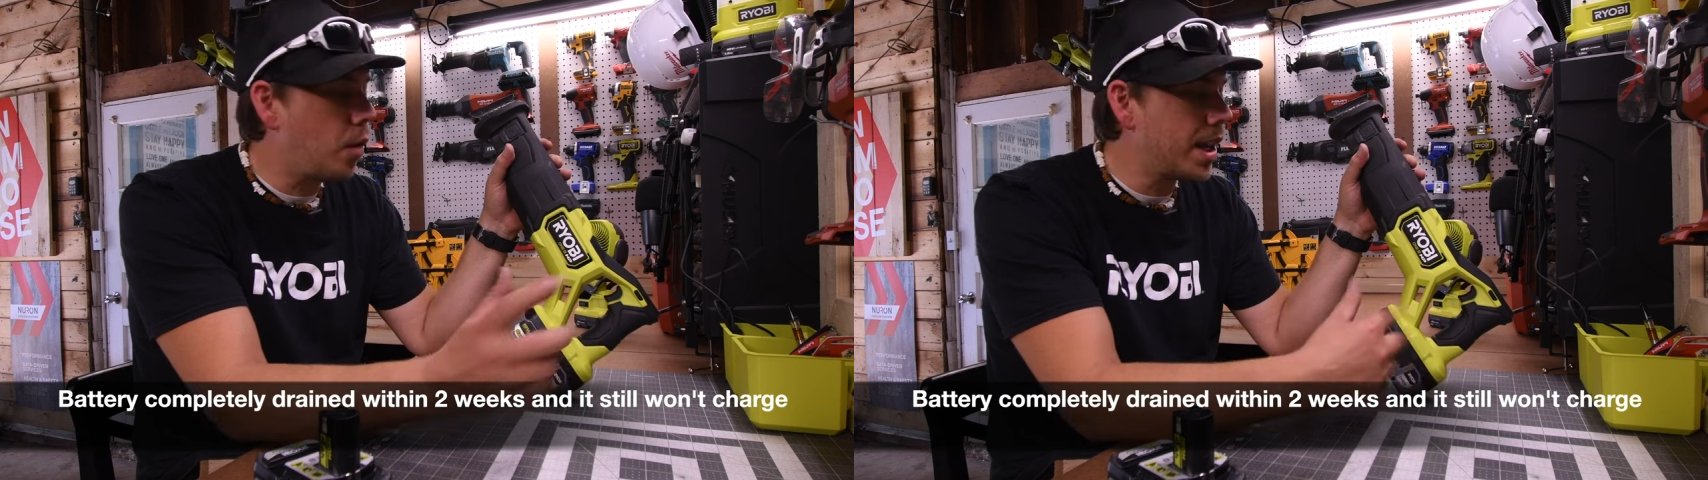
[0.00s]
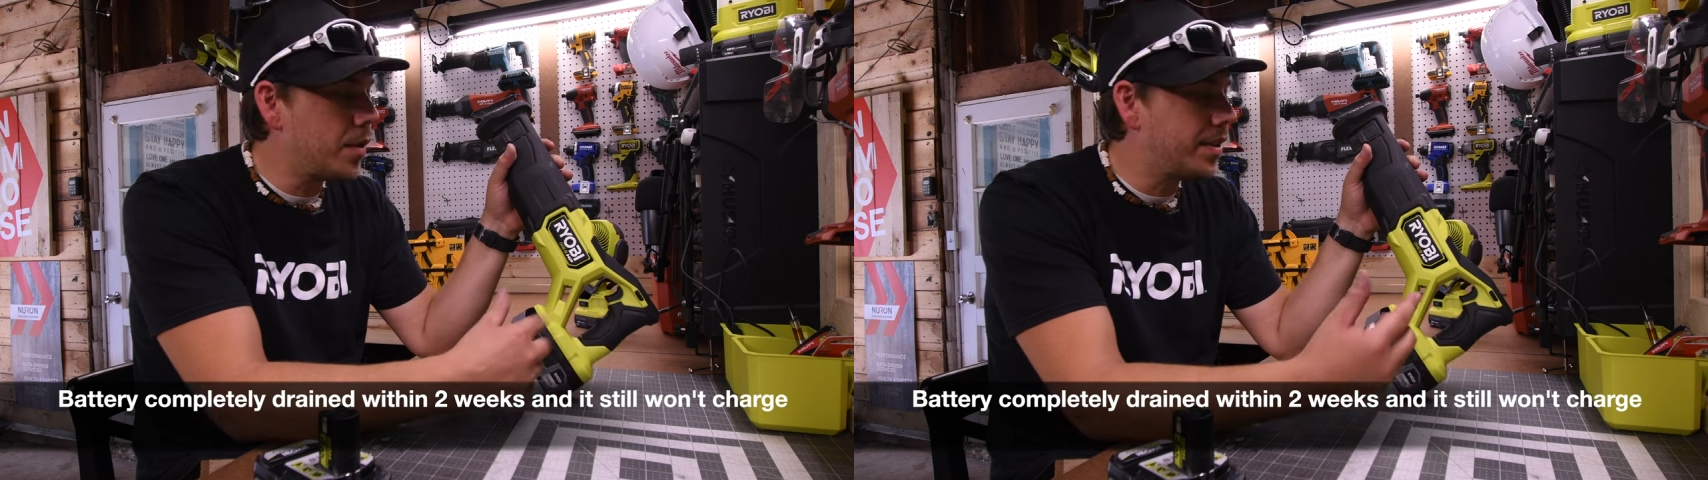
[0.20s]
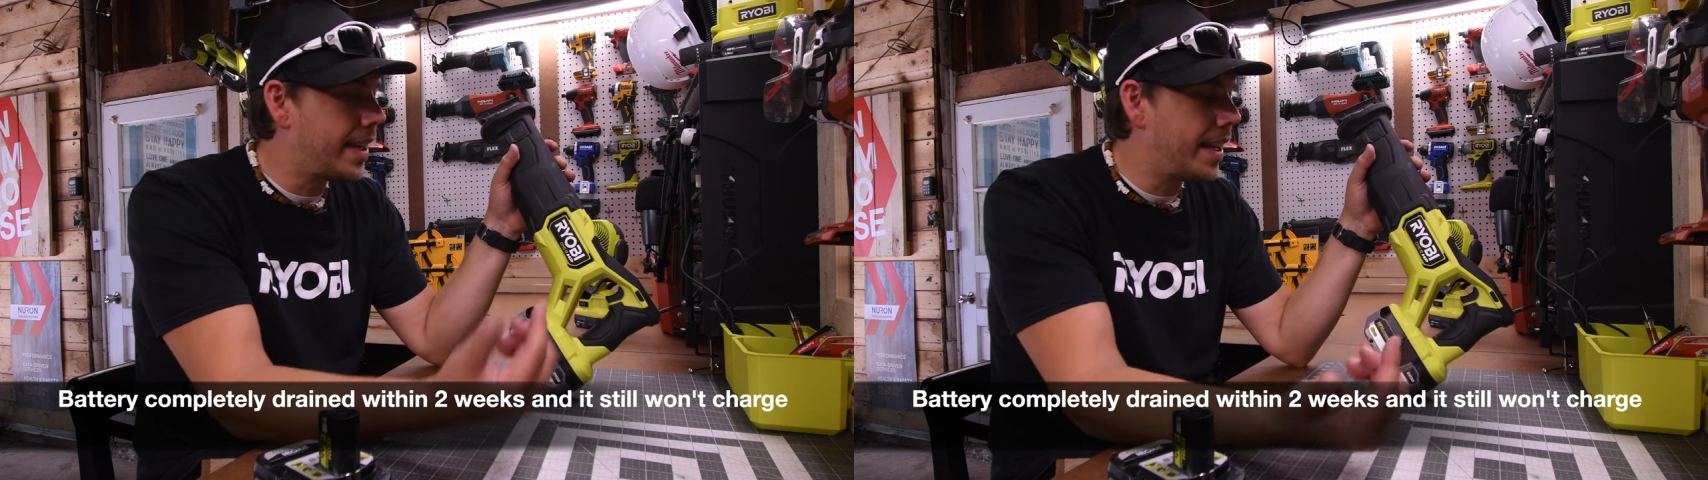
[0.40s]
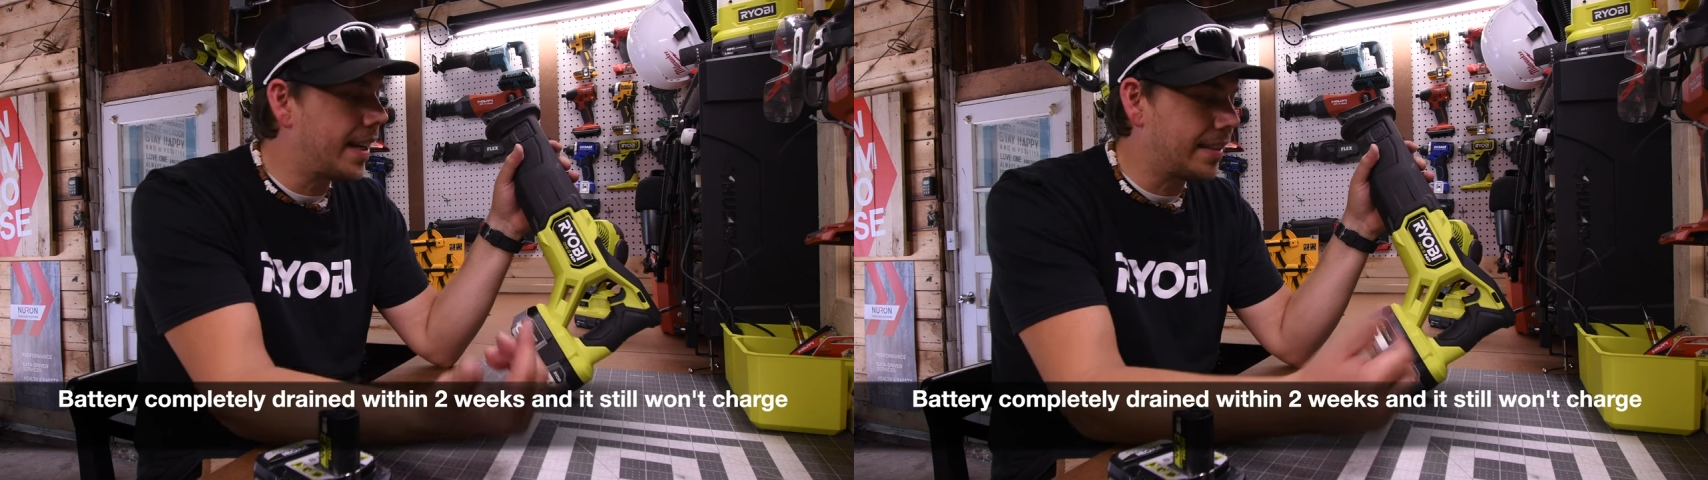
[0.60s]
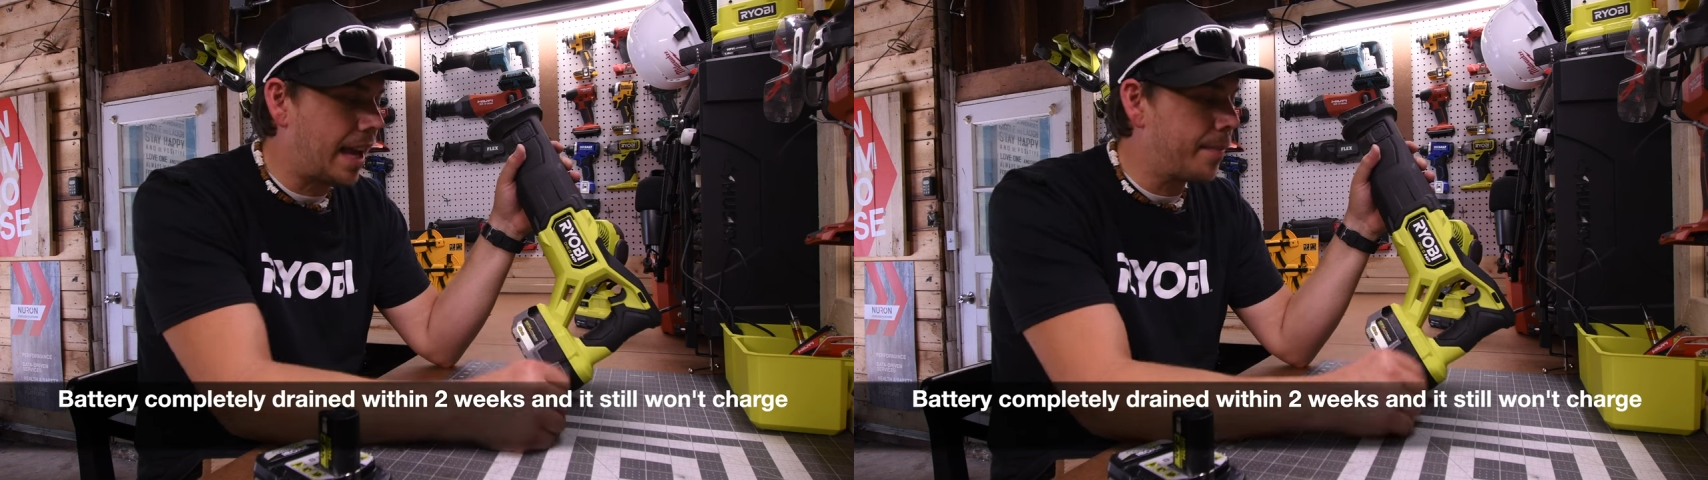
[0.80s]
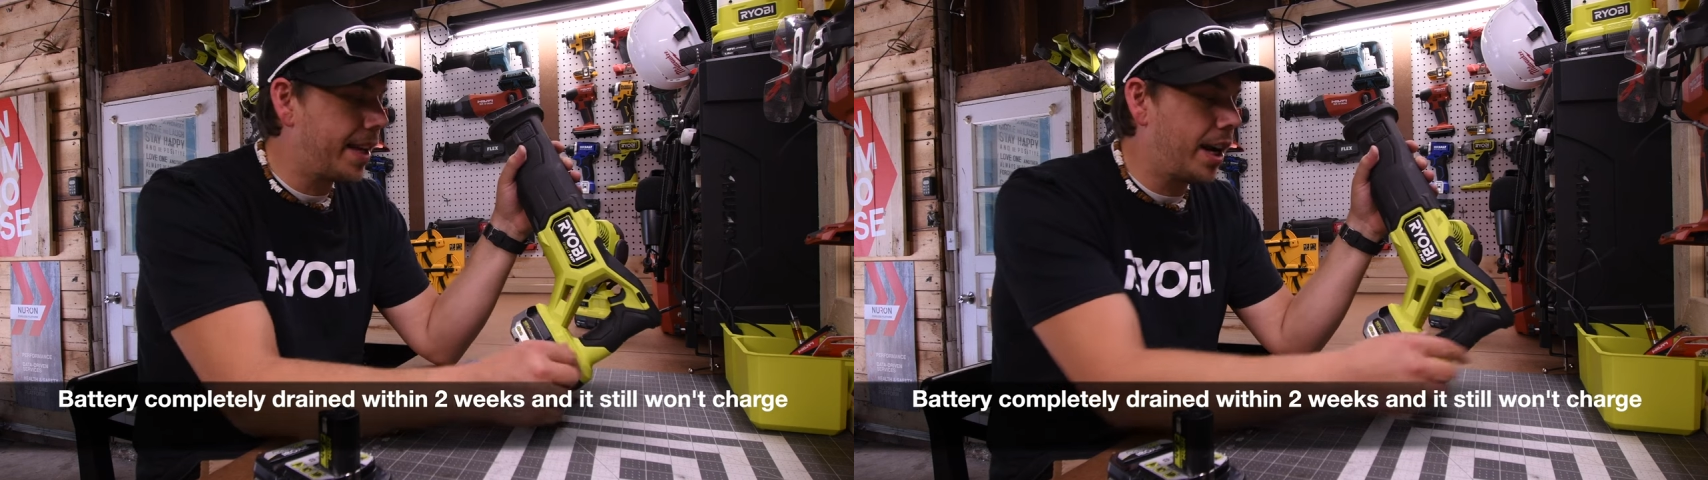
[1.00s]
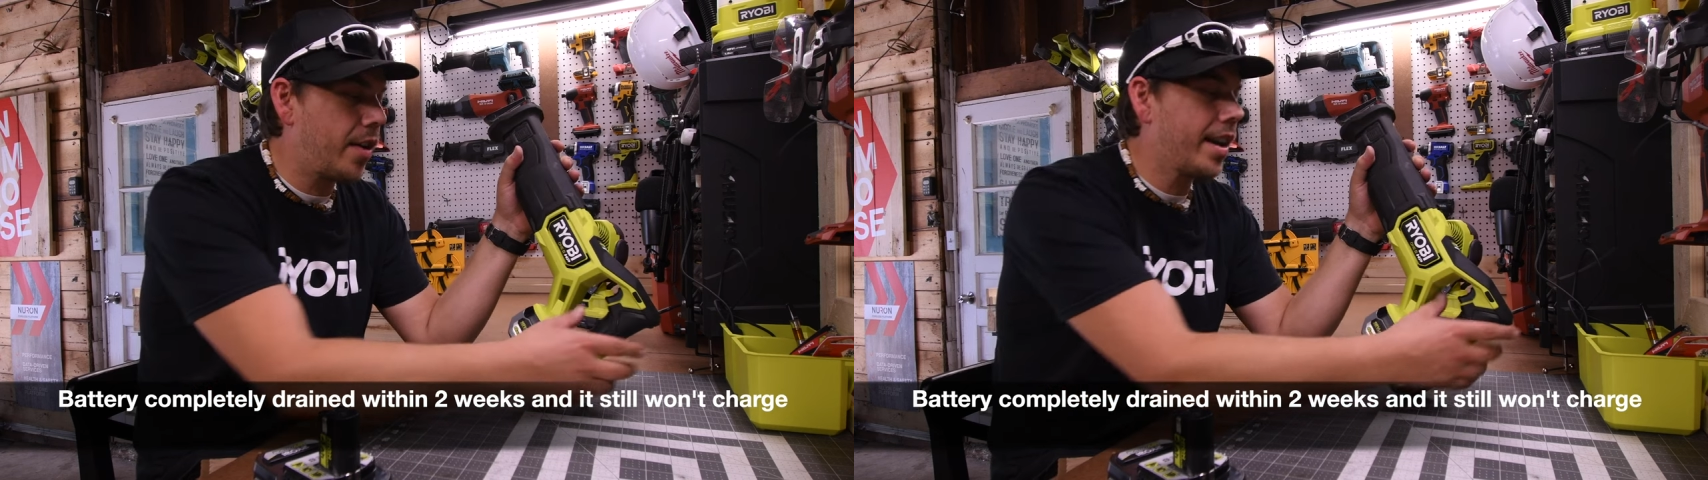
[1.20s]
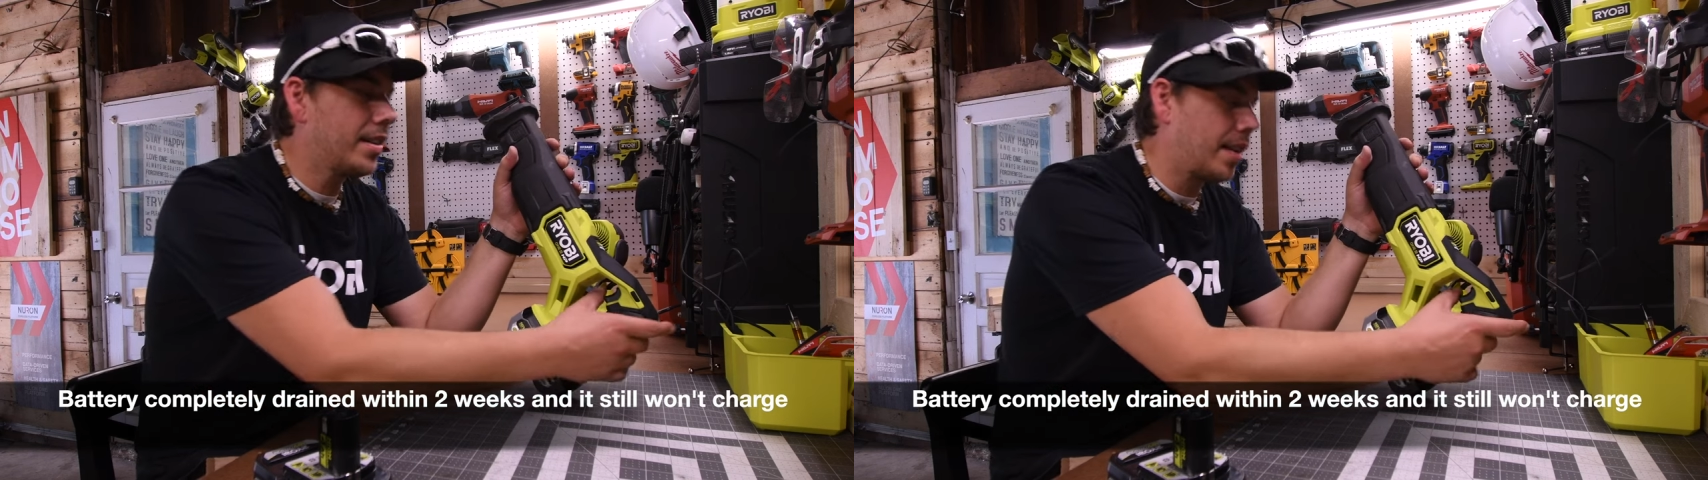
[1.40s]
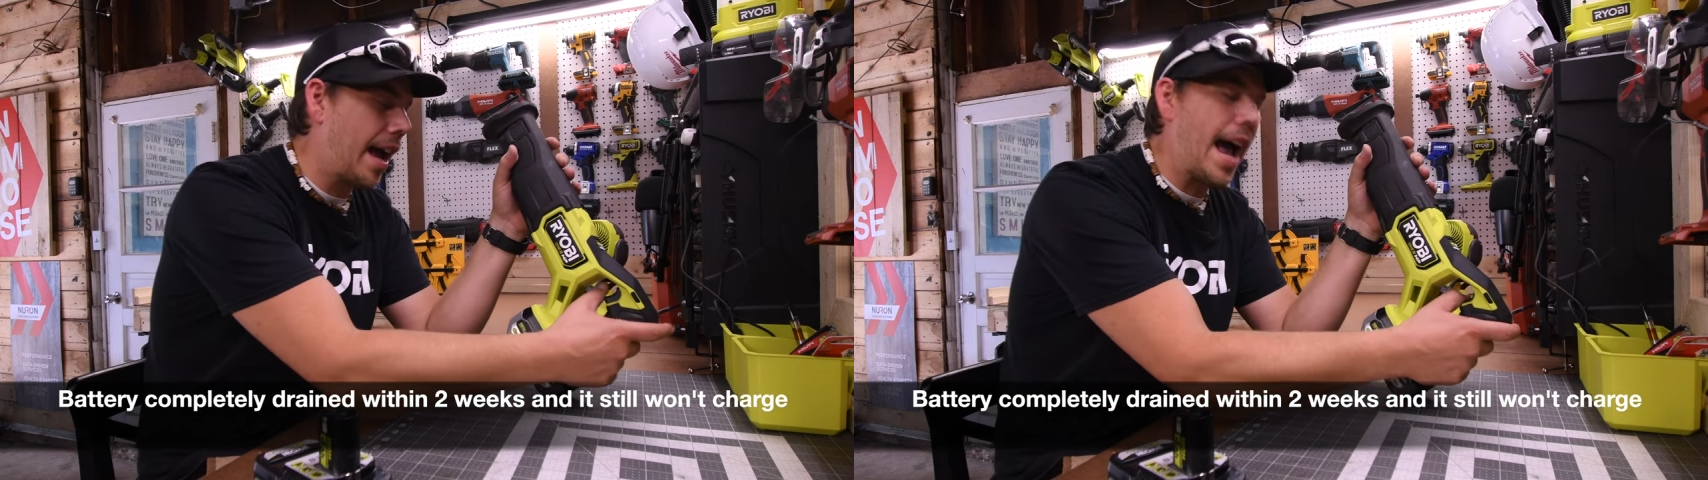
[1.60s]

what you did, because I'm curious.